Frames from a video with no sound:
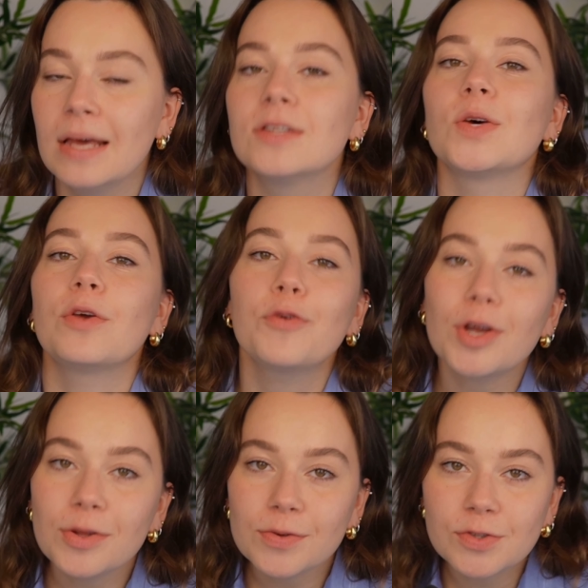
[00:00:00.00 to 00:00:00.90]
So if you're
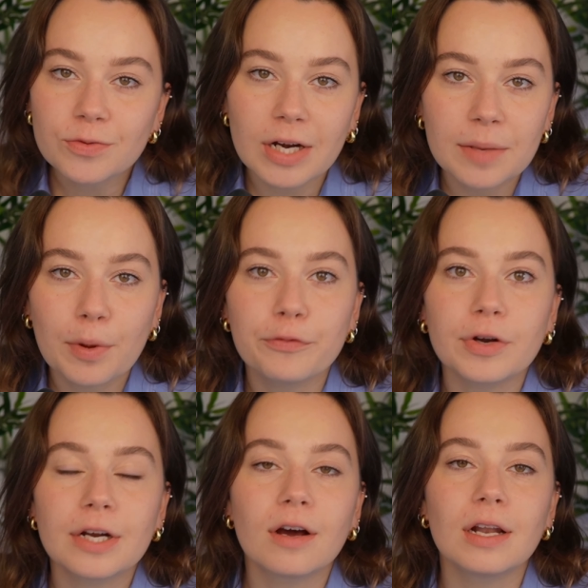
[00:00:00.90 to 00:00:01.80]
used to running buffer
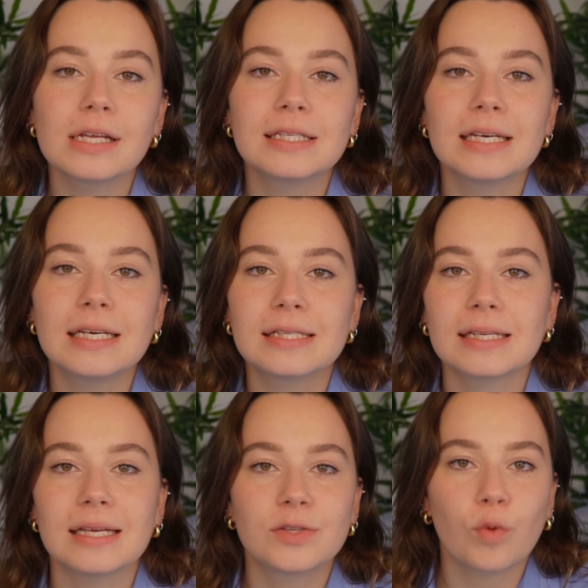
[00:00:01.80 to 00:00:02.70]
analysis,
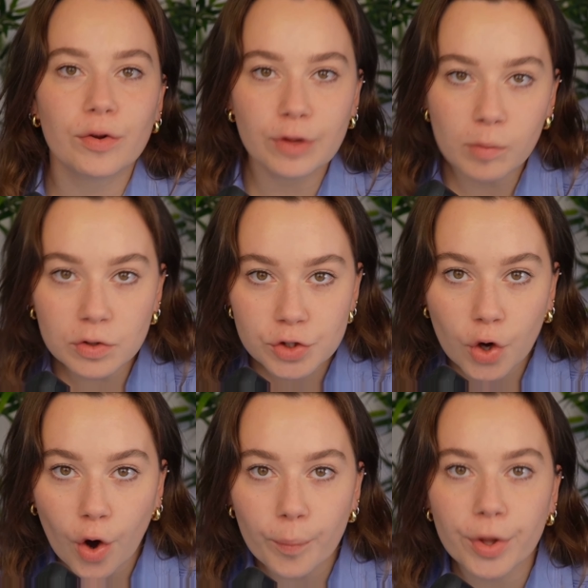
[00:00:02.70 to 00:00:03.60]
it's one of the most
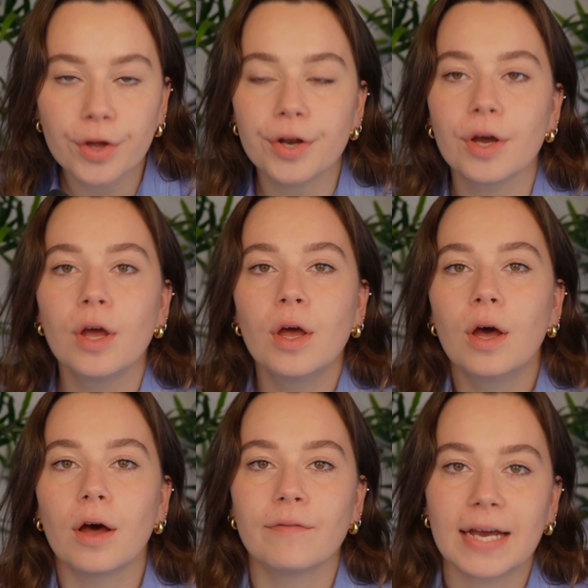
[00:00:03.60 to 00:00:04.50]
common
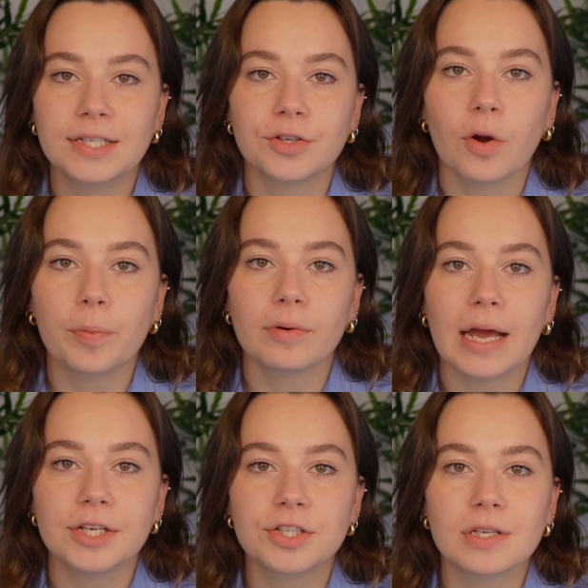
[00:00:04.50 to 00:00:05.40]
vector
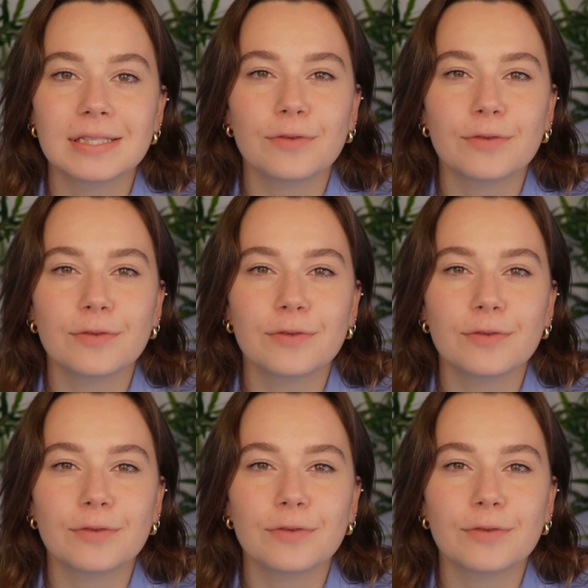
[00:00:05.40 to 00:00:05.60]
operations.